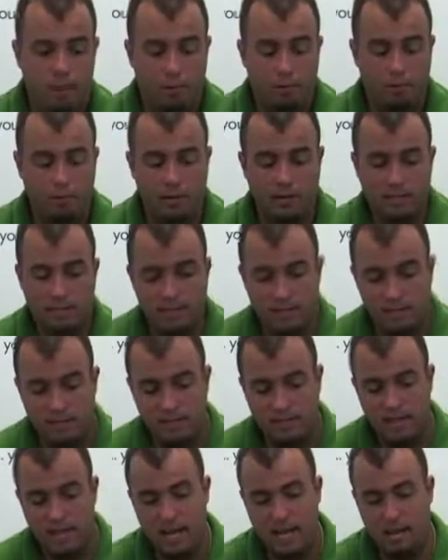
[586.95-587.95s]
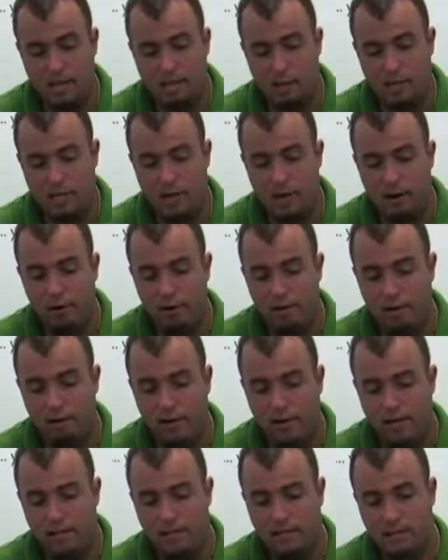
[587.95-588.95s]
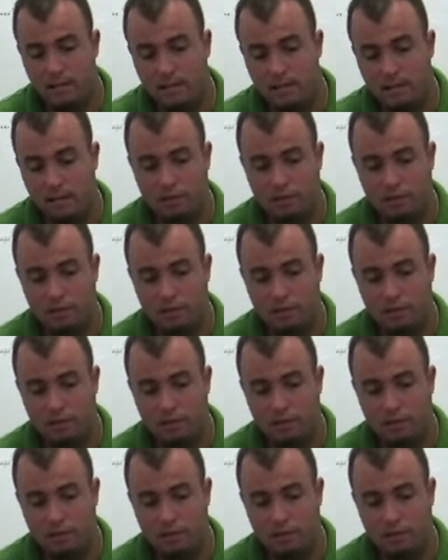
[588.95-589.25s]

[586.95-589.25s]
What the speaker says: Plus, it doesn't take up much counter space,